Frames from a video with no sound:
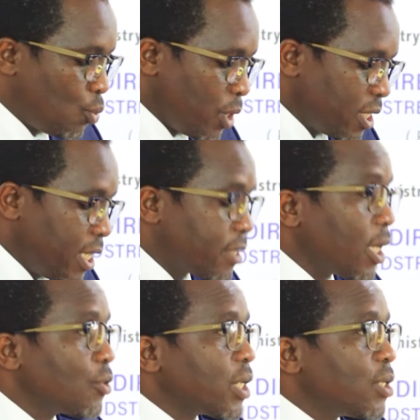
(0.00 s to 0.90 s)

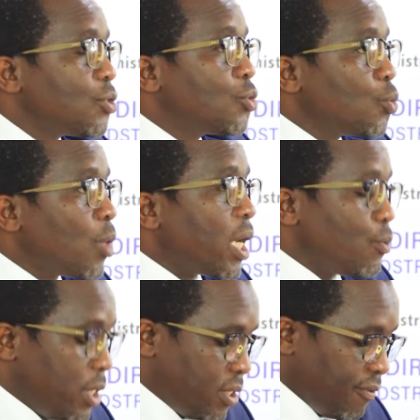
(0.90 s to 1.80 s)

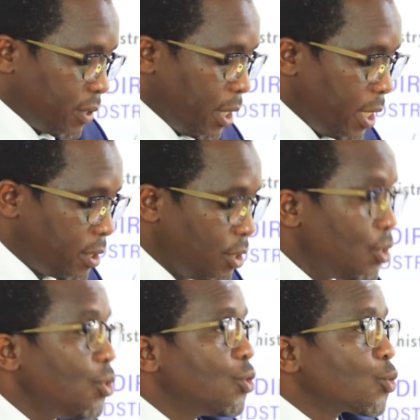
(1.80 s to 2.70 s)
28,278
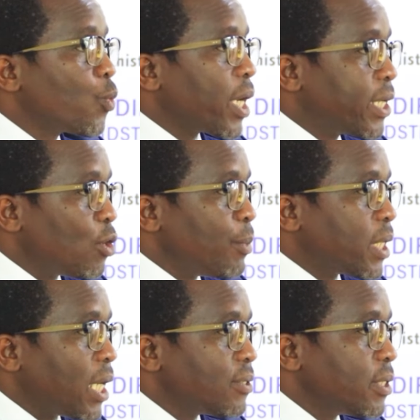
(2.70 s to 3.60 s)
square
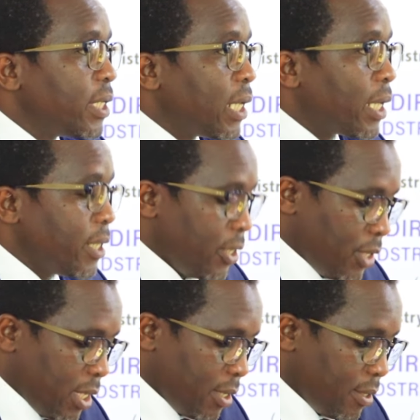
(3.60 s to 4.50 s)
kilometers in land
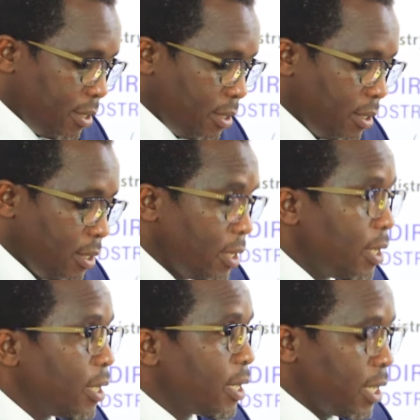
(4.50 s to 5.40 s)
area
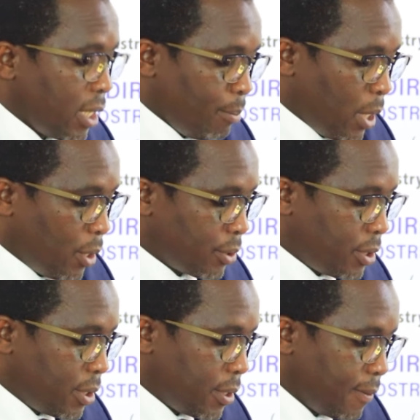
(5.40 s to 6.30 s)
and
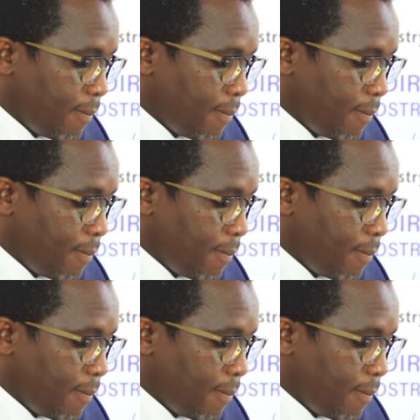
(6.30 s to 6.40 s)
about,